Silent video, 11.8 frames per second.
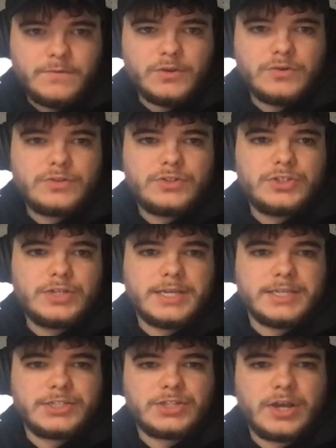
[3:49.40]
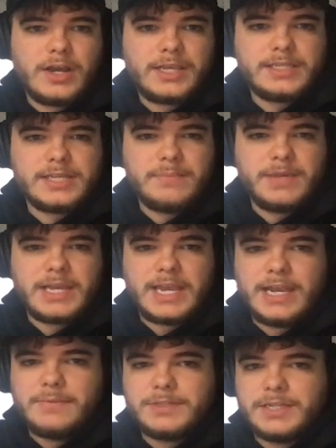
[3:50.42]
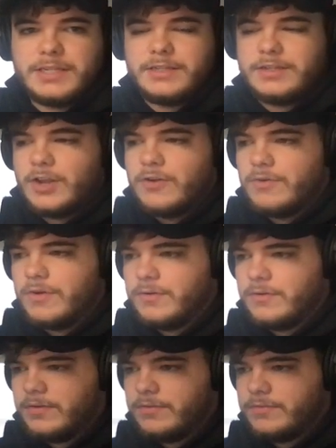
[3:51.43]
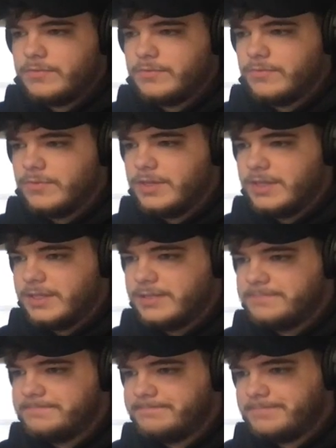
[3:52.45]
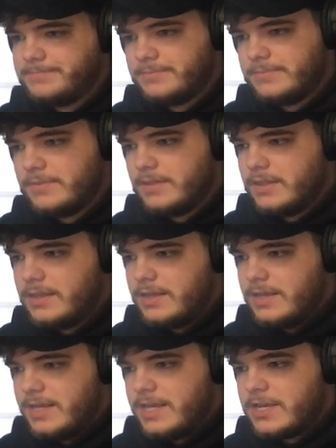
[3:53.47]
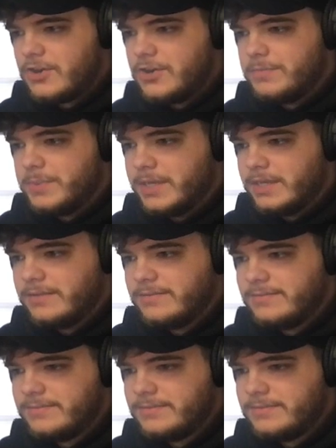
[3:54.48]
Vooch is chalk. He's going to be like 80%. No, really. He could be.